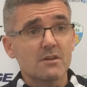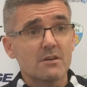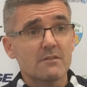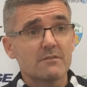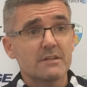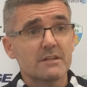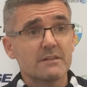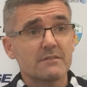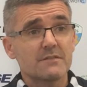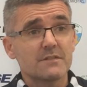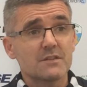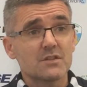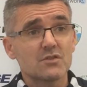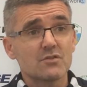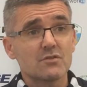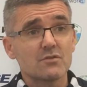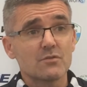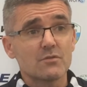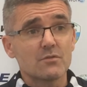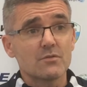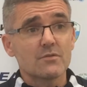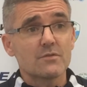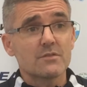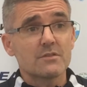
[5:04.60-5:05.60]
of it, for
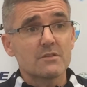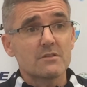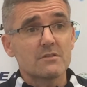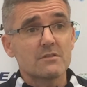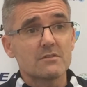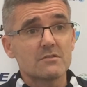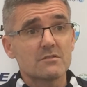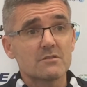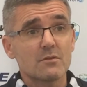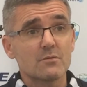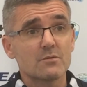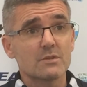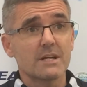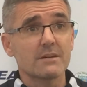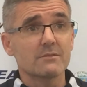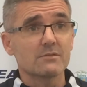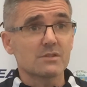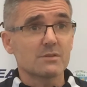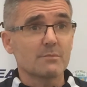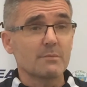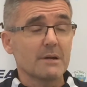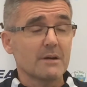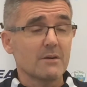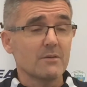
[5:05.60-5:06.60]
sure. There's no
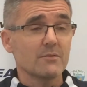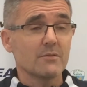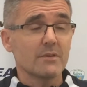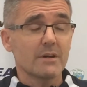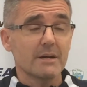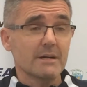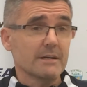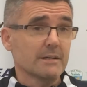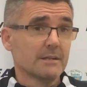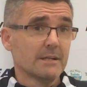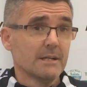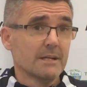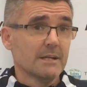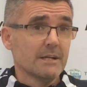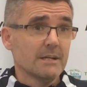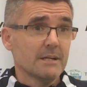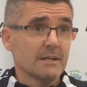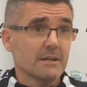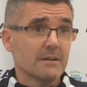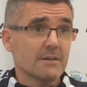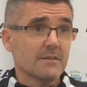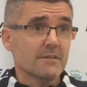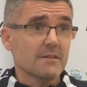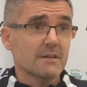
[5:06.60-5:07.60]
doubt about that.
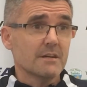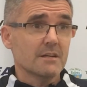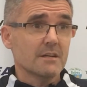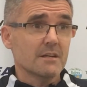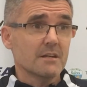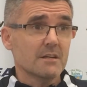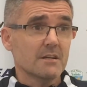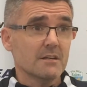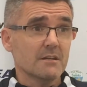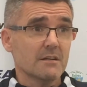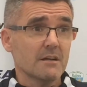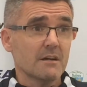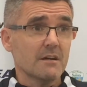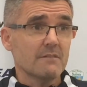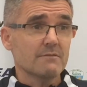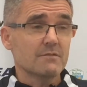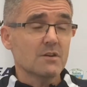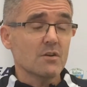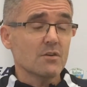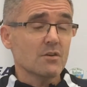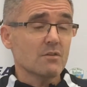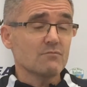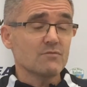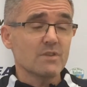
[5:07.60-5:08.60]
I think I've
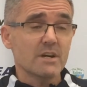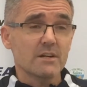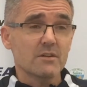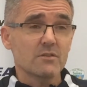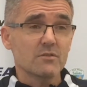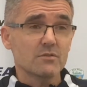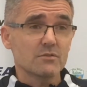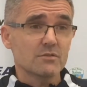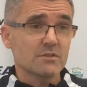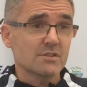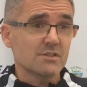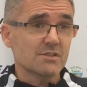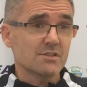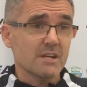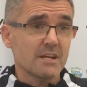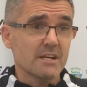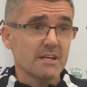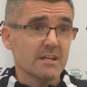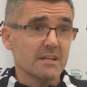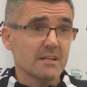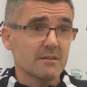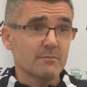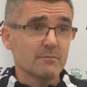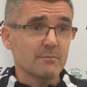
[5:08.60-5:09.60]
gone on record as
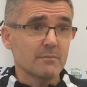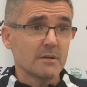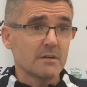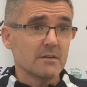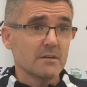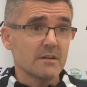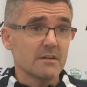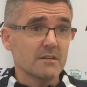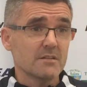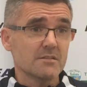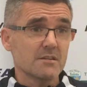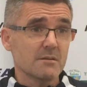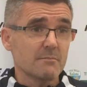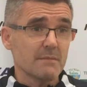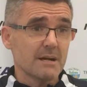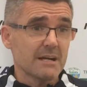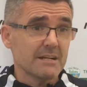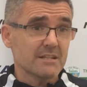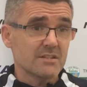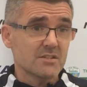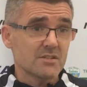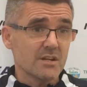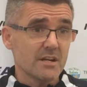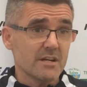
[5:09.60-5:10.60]
saying, as a
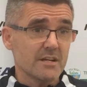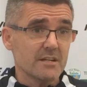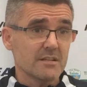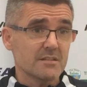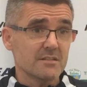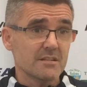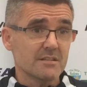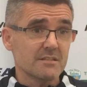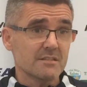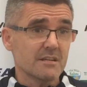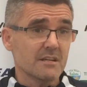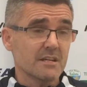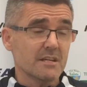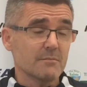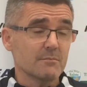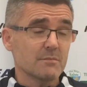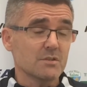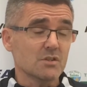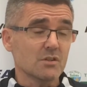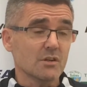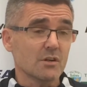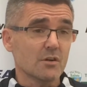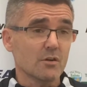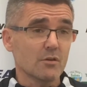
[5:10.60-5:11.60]
manager, as a team,
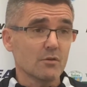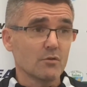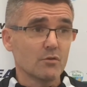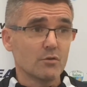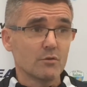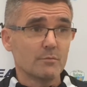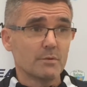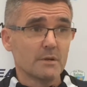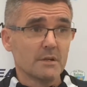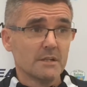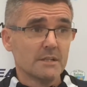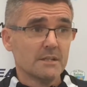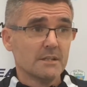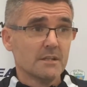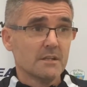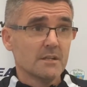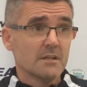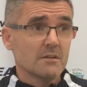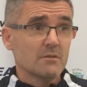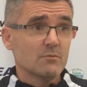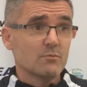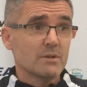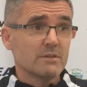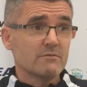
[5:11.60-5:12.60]
as a club,
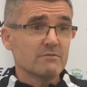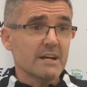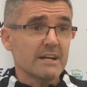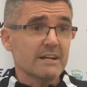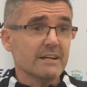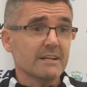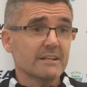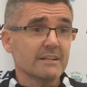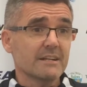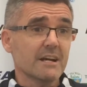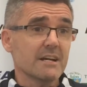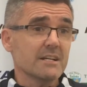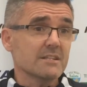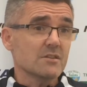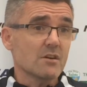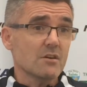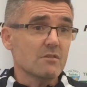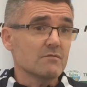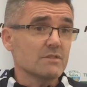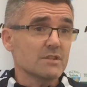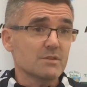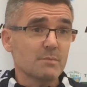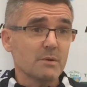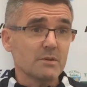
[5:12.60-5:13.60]
we recognise
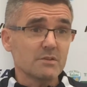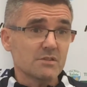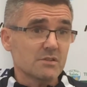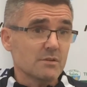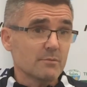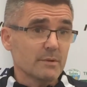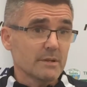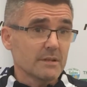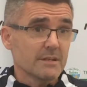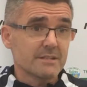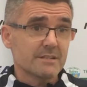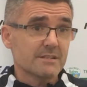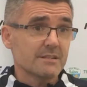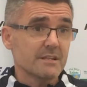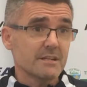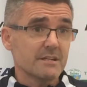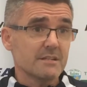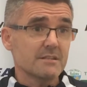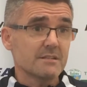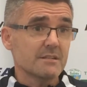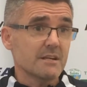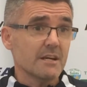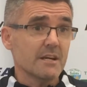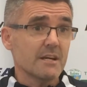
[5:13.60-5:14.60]
our
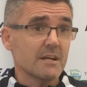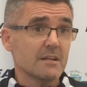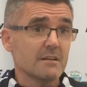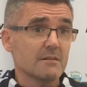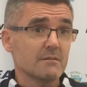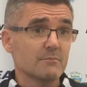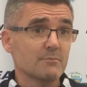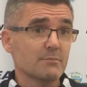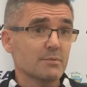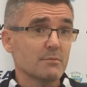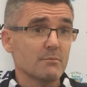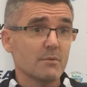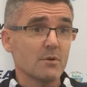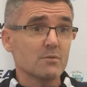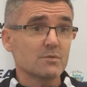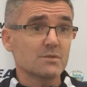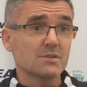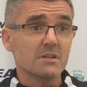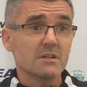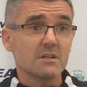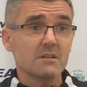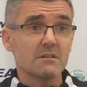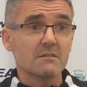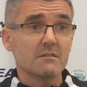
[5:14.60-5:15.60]
responsibilities in
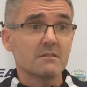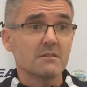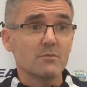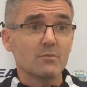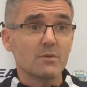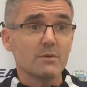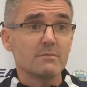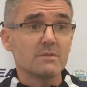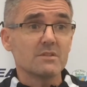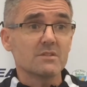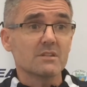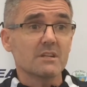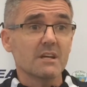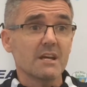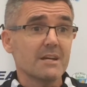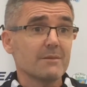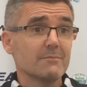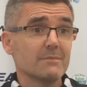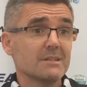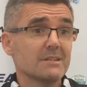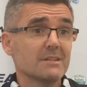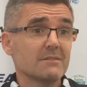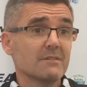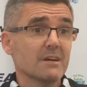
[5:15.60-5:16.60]
promoting the women's
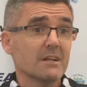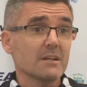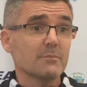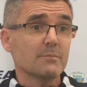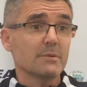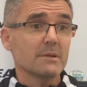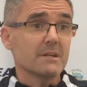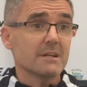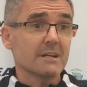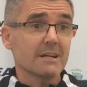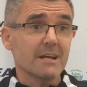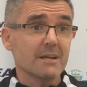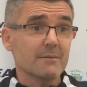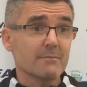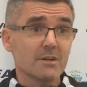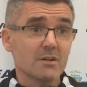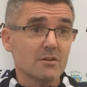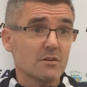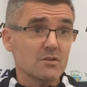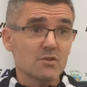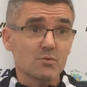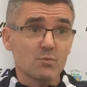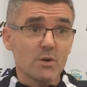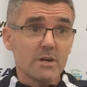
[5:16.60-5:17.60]
game and developing the game
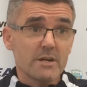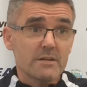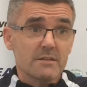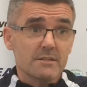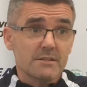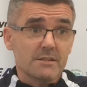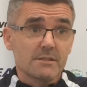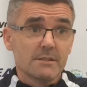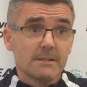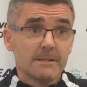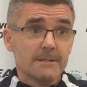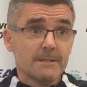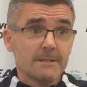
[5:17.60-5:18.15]
across Wales.